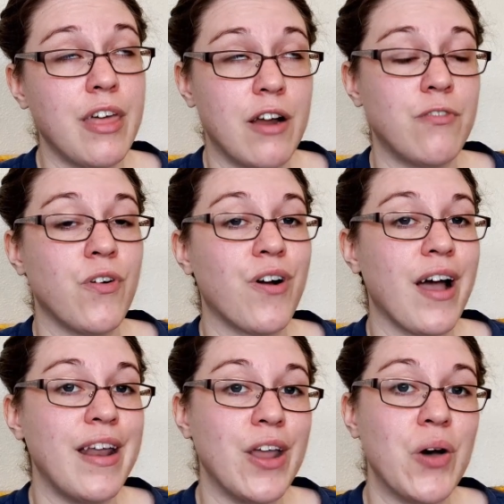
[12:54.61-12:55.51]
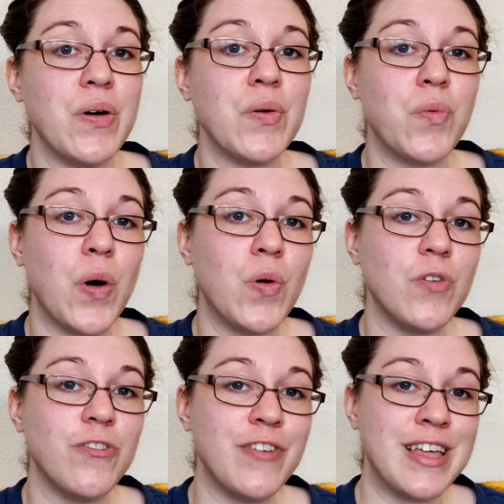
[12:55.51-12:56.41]
therefore I know it
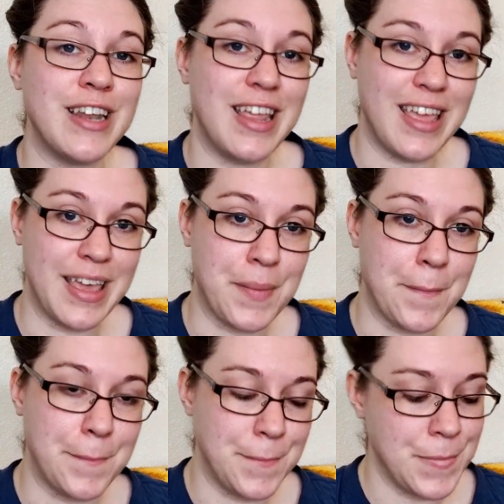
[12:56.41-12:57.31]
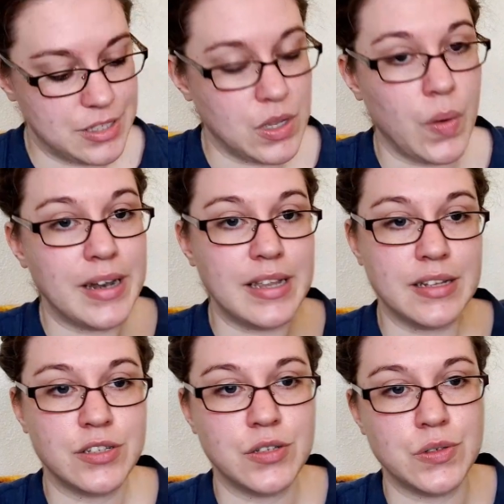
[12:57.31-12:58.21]
won't fit him. So I
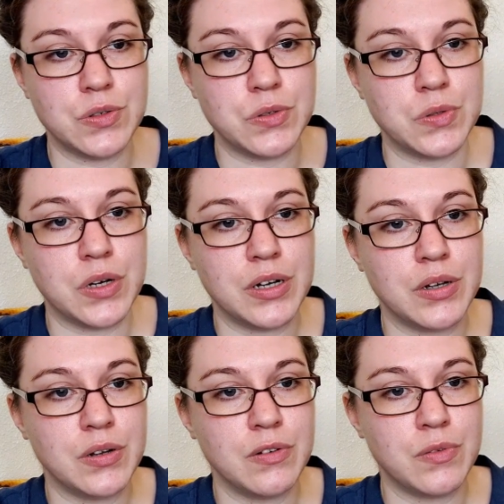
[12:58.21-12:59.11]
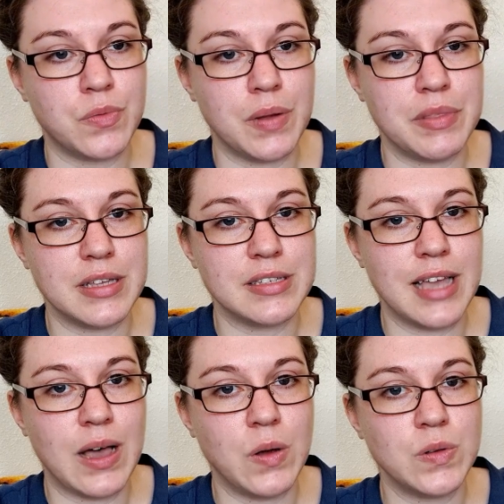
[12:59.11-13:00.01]
need to rip
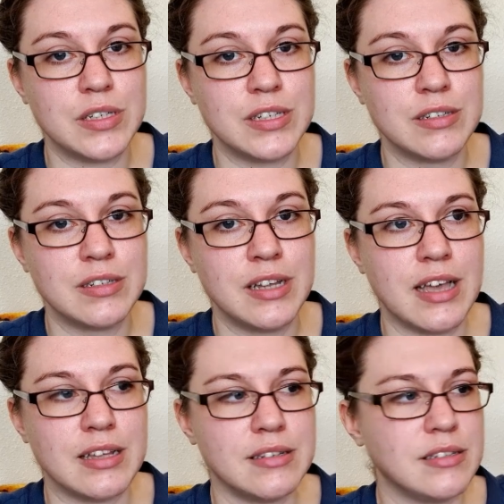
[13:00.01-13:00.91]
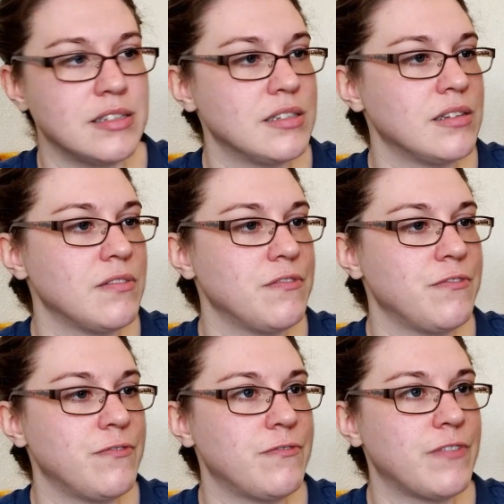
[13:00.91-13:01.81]
this out and
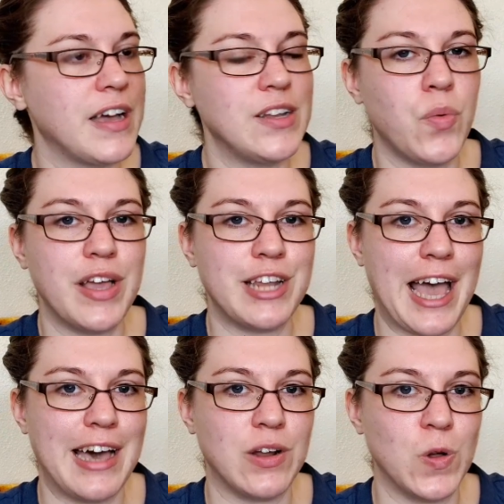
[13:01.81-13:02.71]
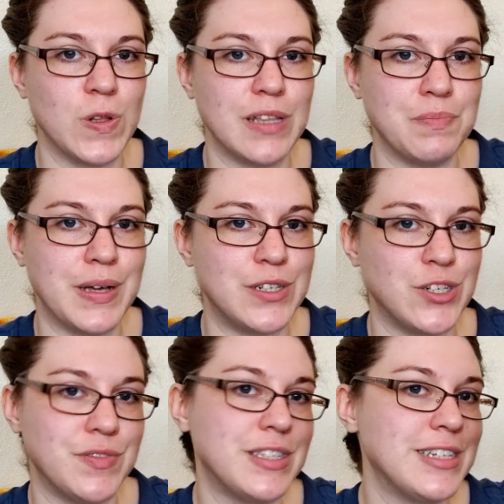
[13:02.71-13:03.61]
find a way to add a whole
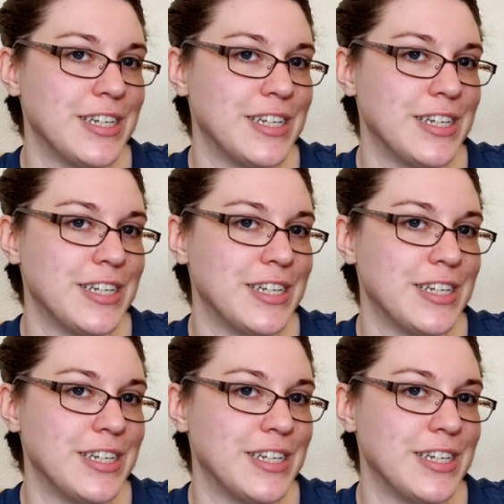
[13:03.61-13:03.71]
bunch of